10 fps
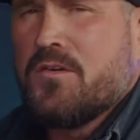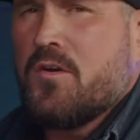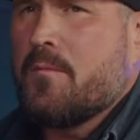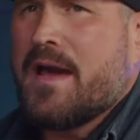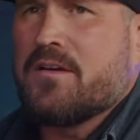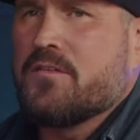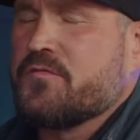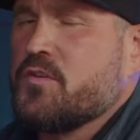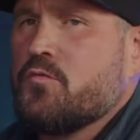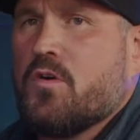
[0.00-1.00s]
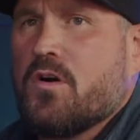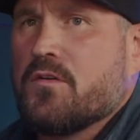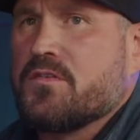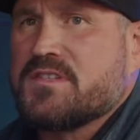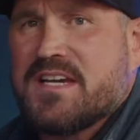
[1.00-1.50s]
no matter if you are
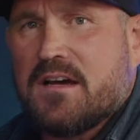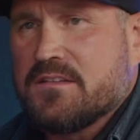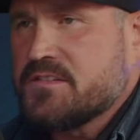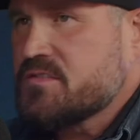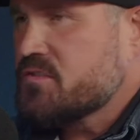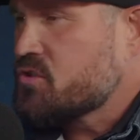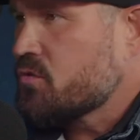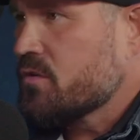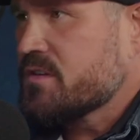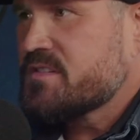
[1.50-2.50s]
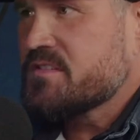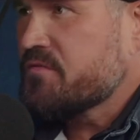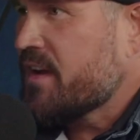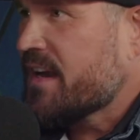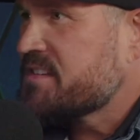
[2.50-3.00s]
the tallest, the shortest, the
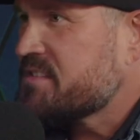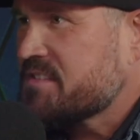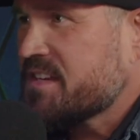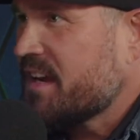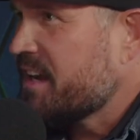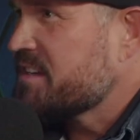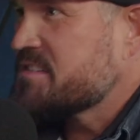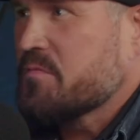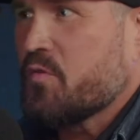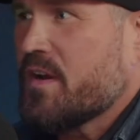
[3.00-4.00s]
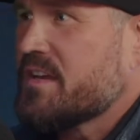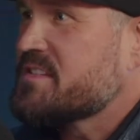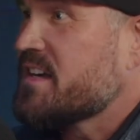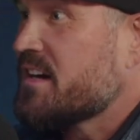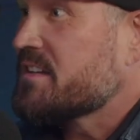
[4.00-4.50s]
fattest, the skinniest, the
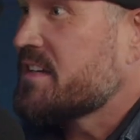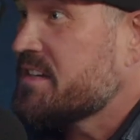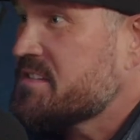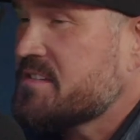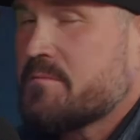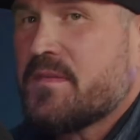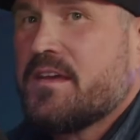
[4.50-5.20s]
prettiest, the ugliest,